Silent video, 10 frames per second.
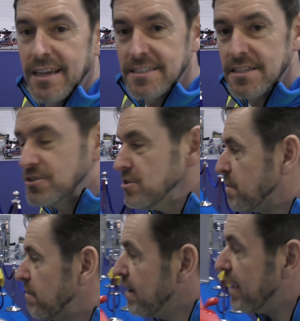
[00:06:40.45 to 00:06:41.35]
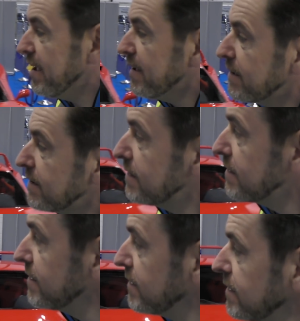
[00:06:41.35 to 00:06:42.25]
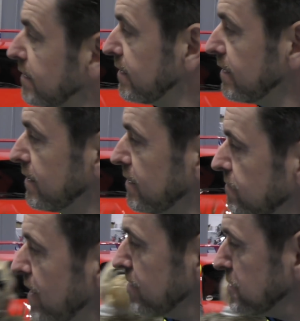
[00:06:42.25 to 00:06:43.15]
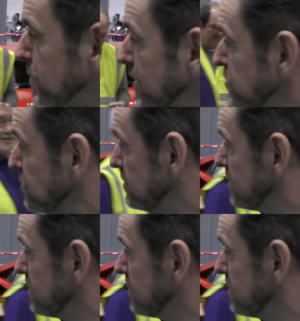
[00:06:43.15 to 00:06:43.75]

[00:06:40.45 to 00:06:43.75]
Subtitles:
is a super rare, very special